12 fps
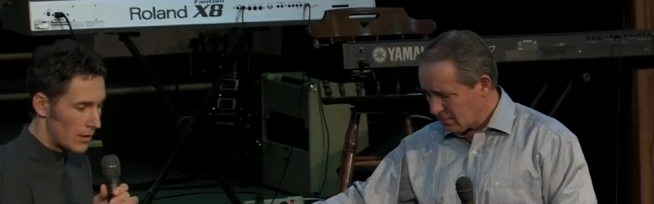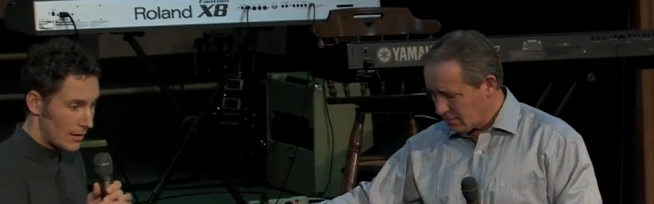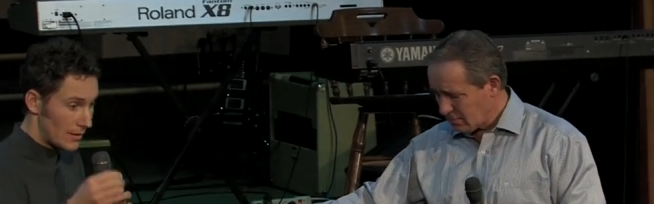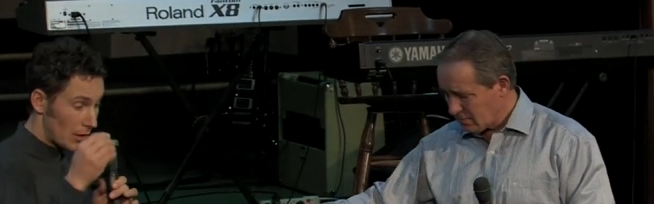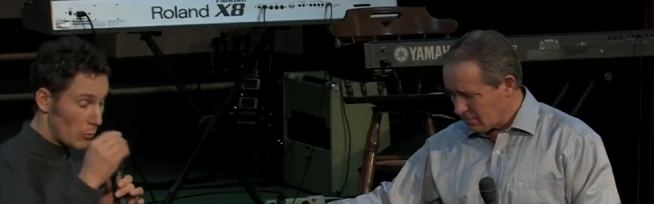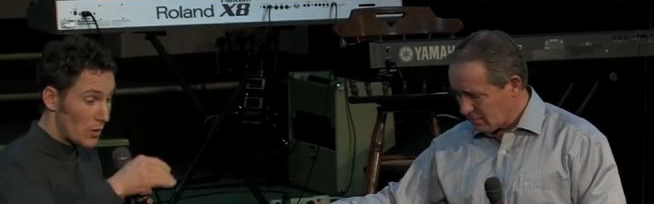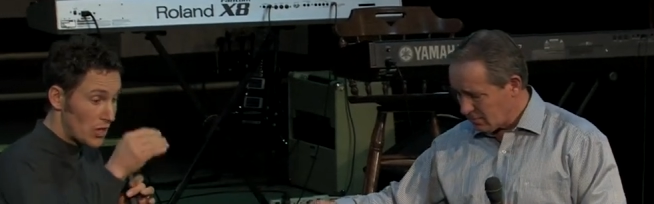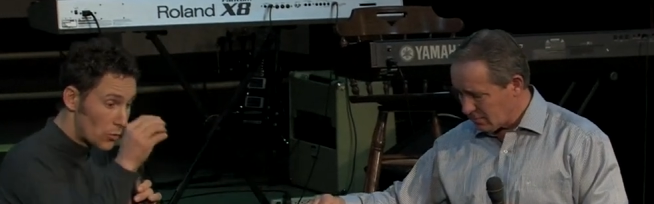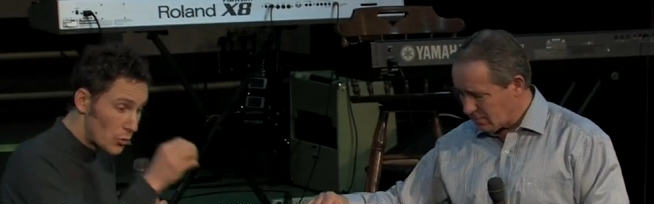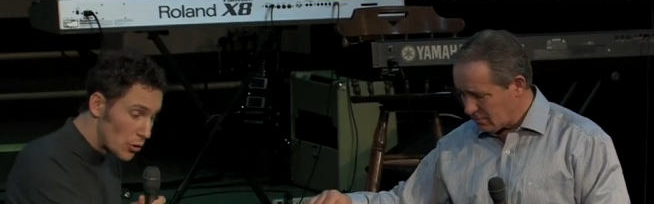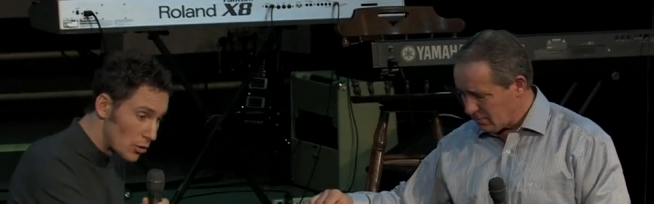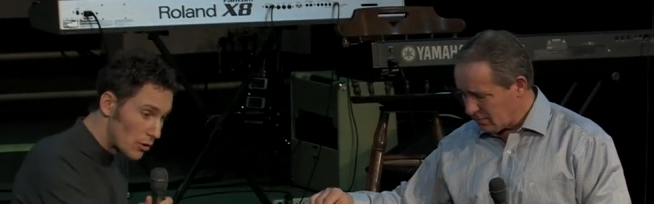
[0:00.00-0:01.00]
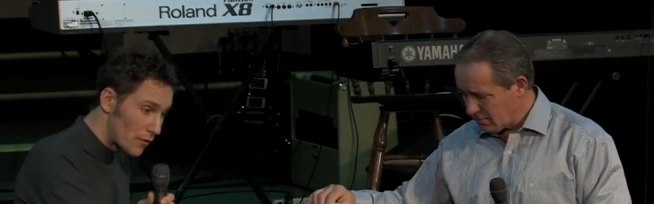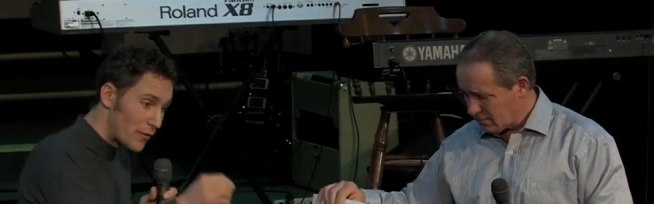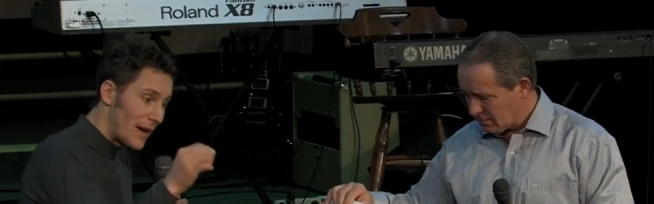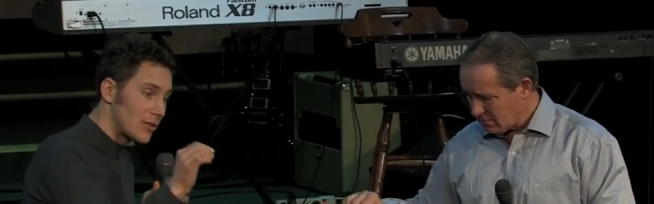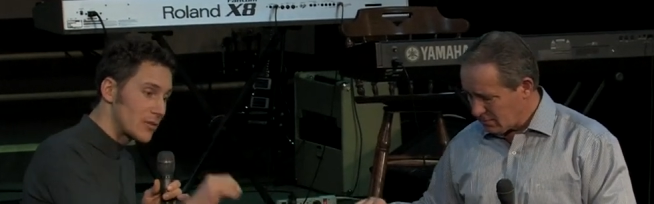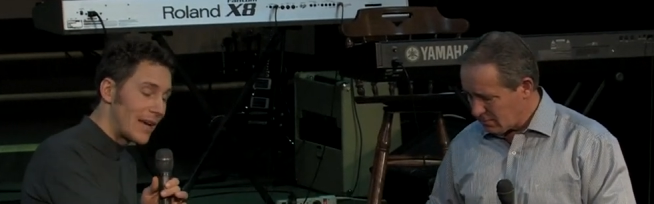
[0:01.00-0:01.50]
Speaker 1: the, when the ruler
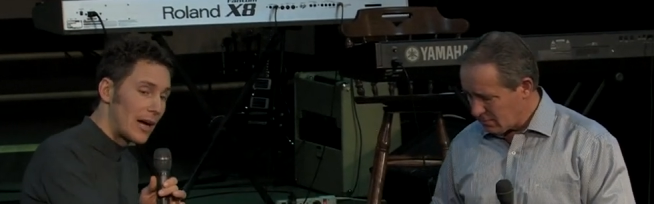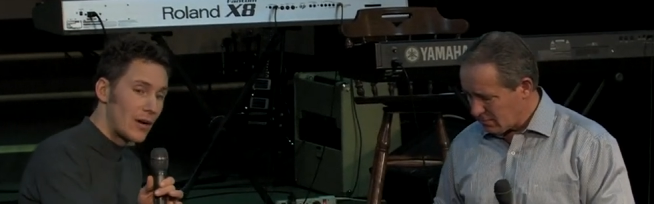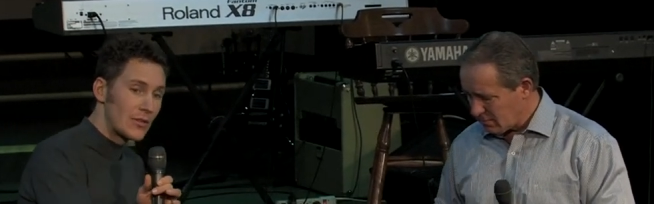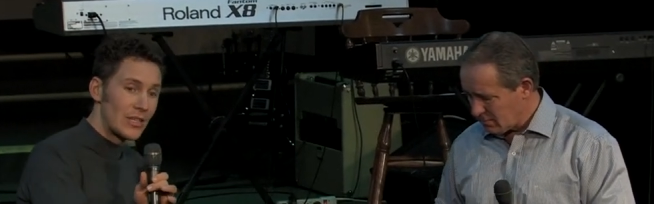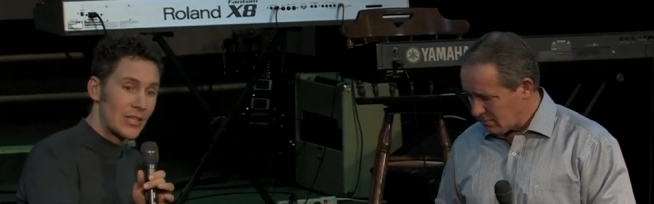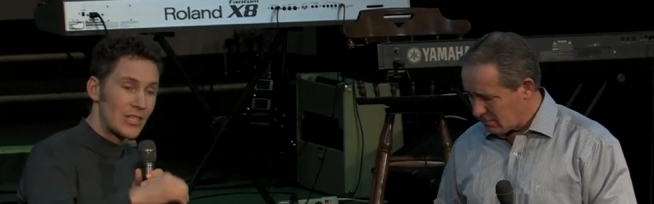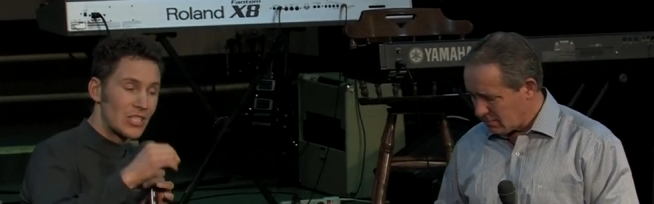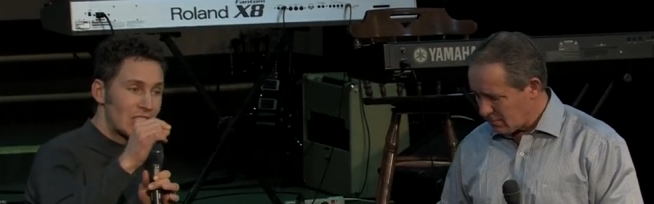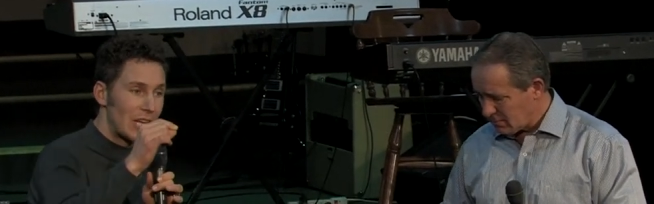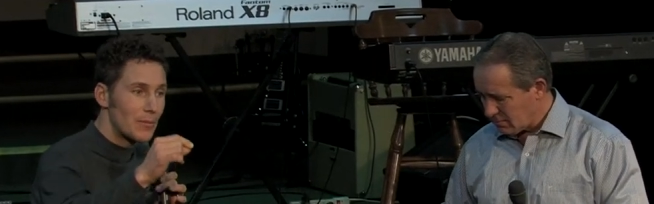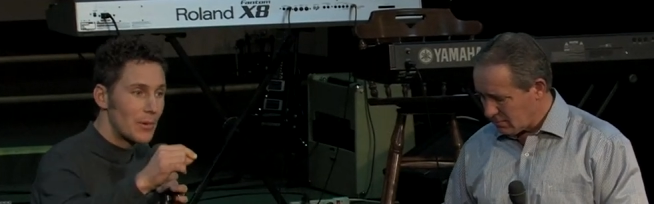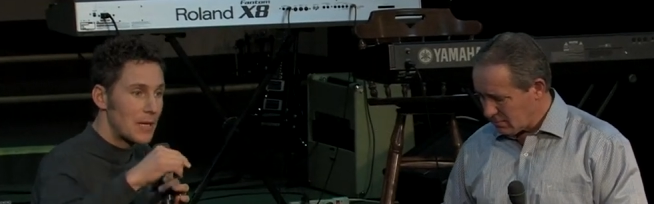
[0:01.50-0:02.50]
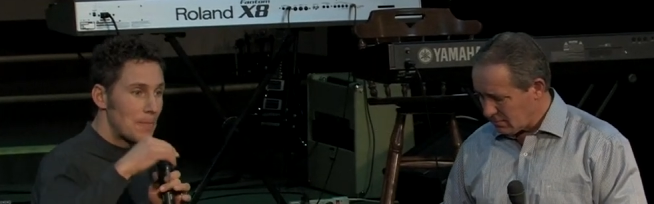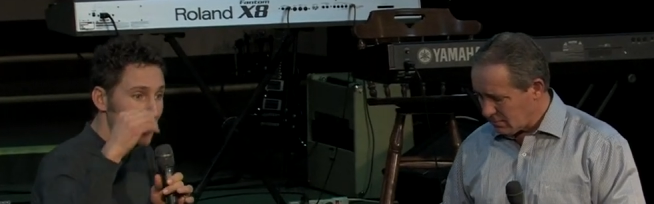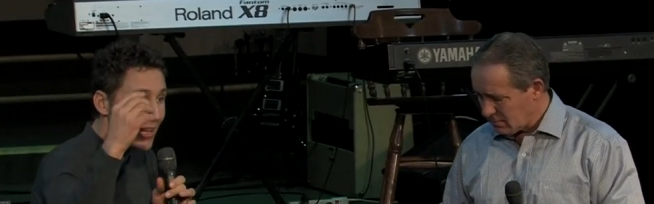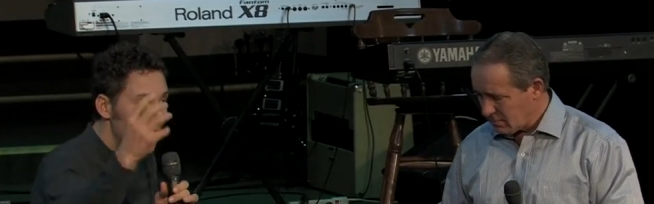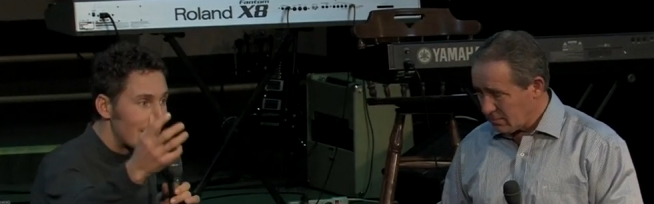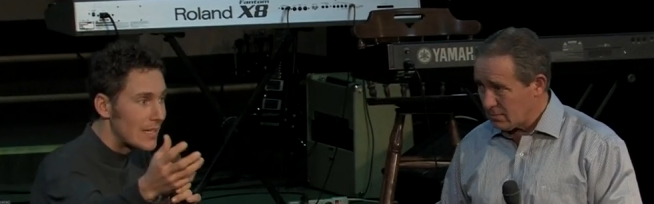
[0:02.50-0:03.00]
found out that there is somebody
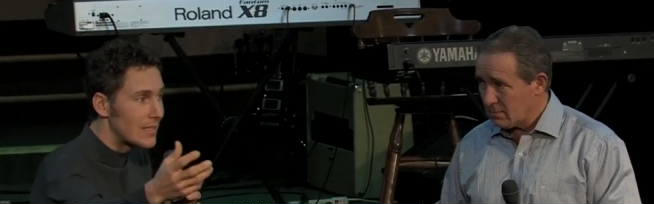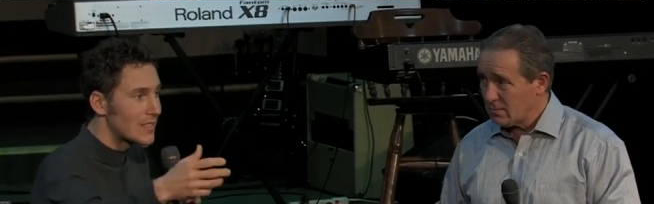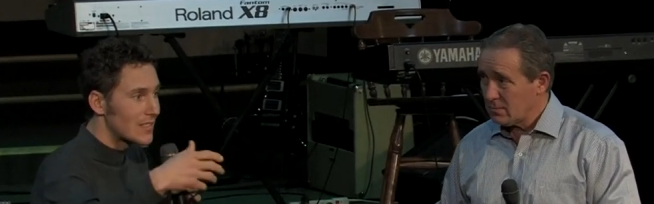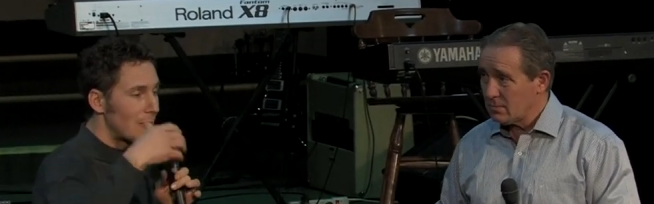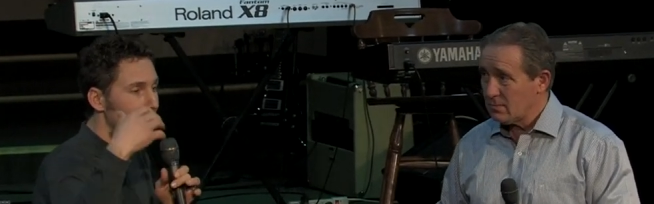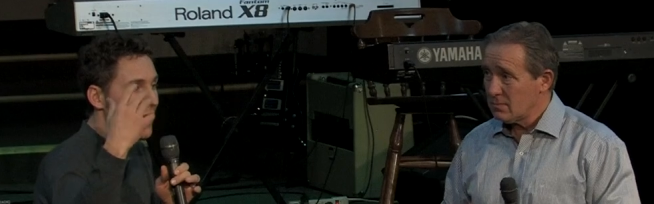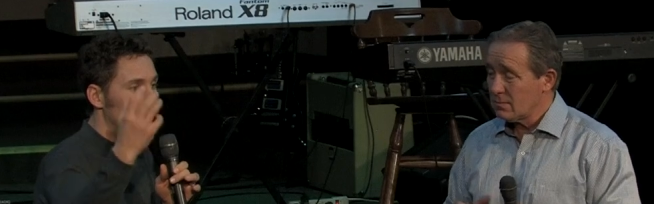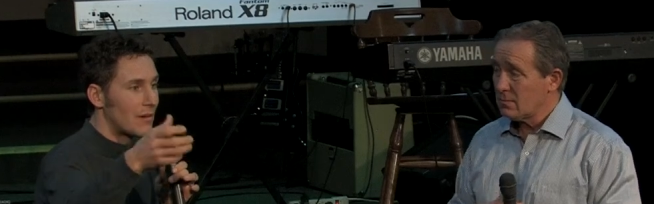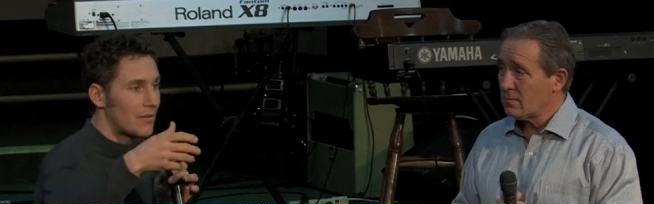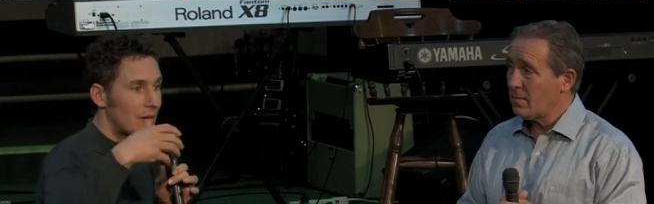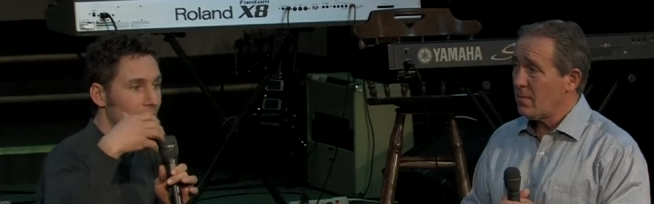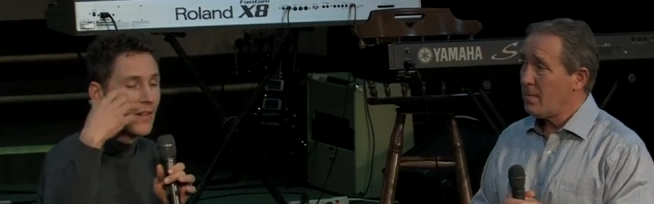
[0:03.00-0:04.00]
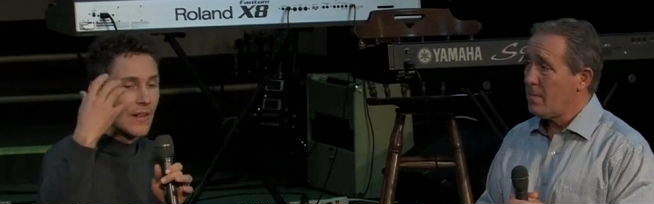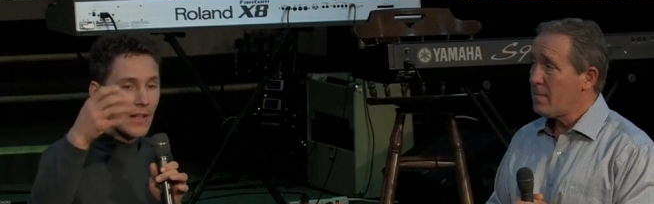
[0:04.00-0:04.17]
plotting some kind of a,